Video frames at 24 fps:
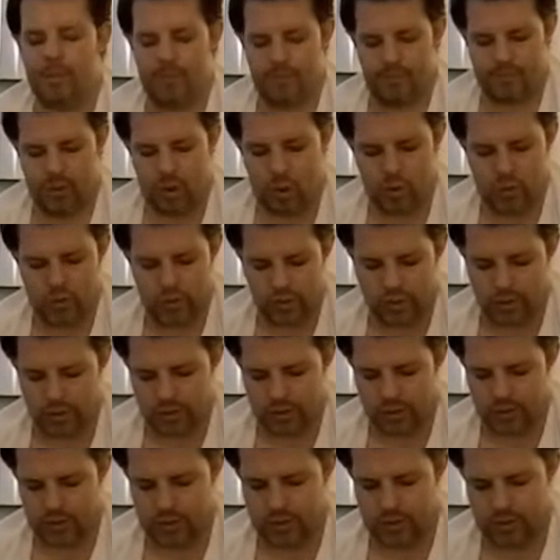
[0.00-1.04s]

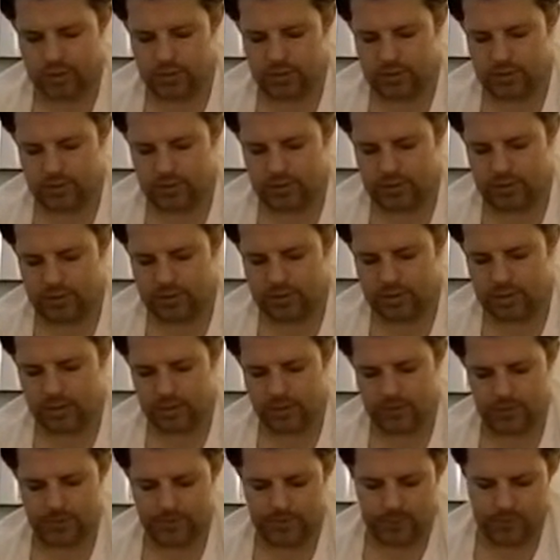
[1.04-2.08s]
poker, you
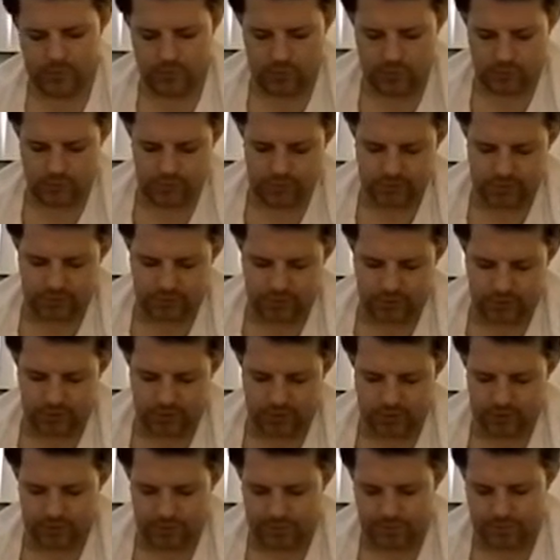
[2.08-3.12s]
know, all those
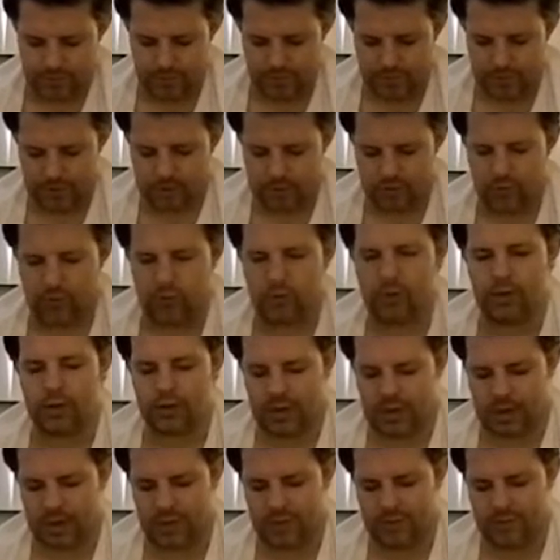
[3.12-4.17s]
adult
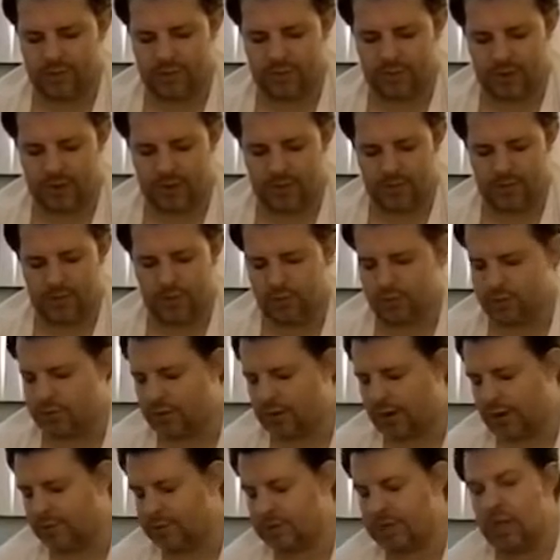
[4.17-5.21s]
kind of poker
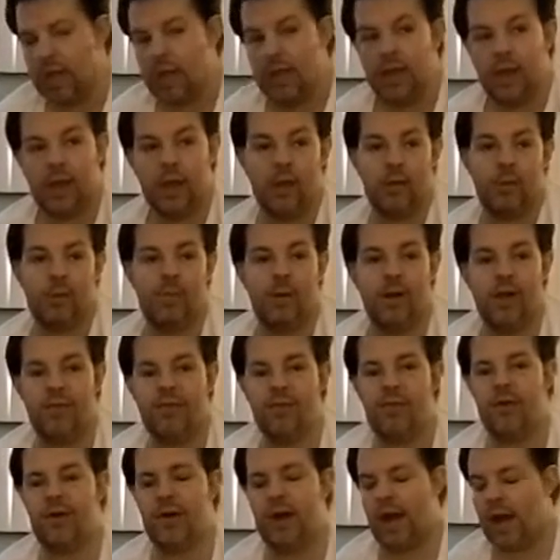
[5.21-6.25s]
games. Now, believe
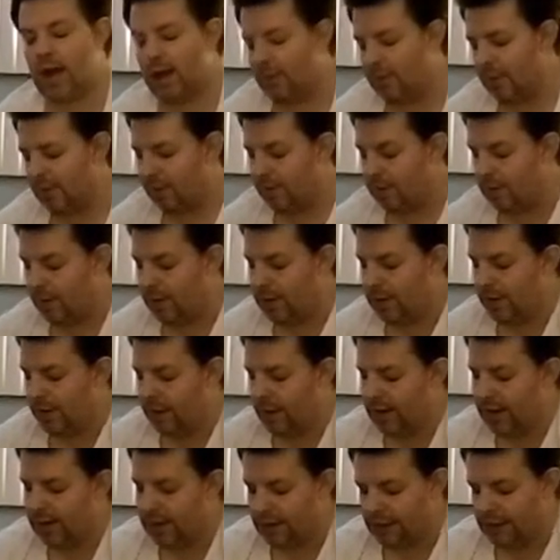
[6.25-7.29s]
it or not, when
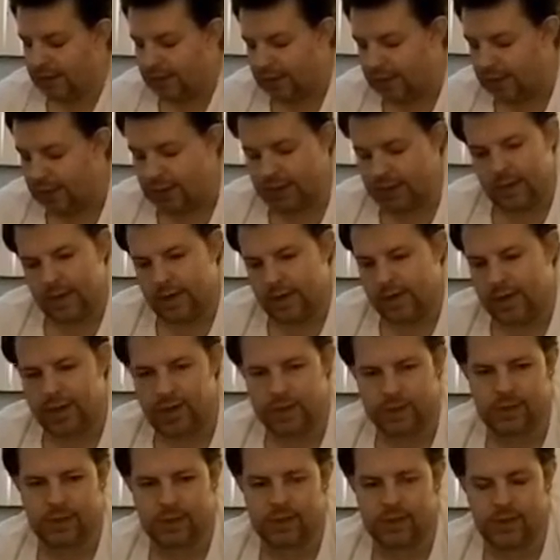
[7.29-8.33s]
Pokemon
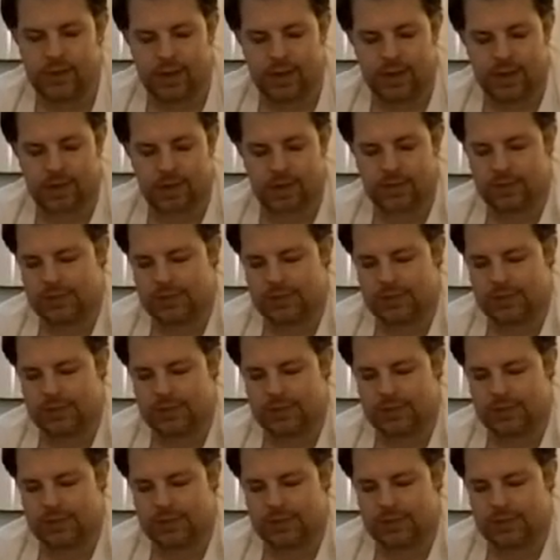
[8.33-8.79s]
hit the